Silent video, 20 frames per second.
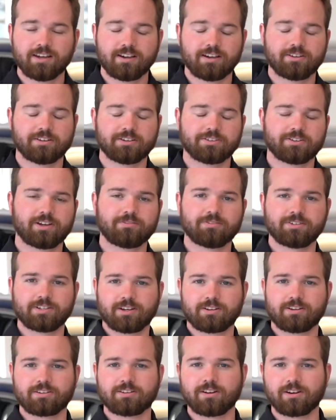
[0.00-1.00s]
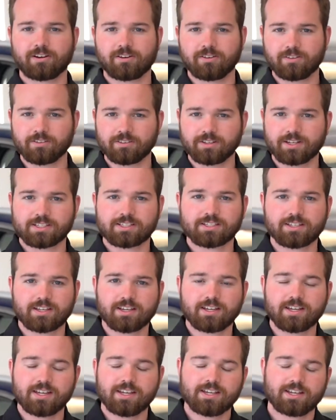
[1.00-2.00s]
and you're driving down a dark road, let's
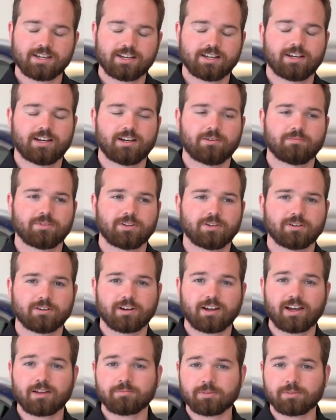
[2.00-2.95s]
say, your high